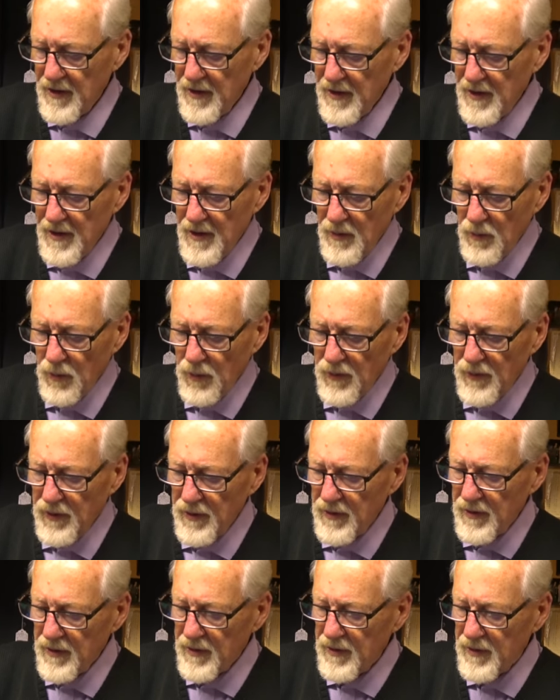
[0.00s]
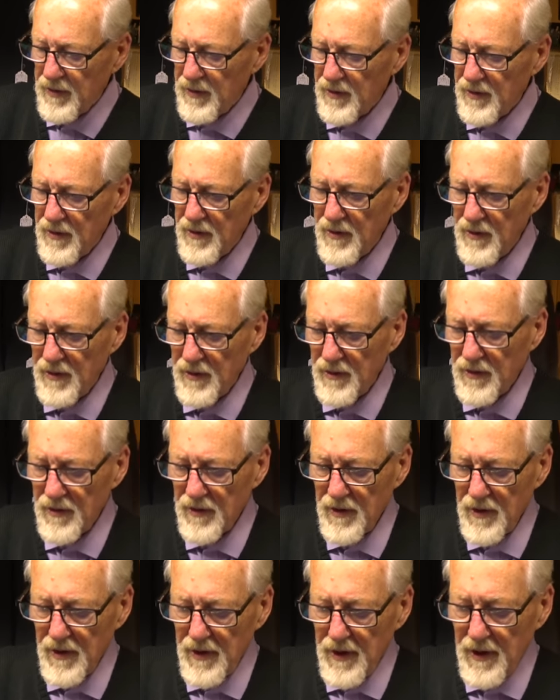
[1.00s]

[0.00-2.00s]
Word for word: See, there's two different shields.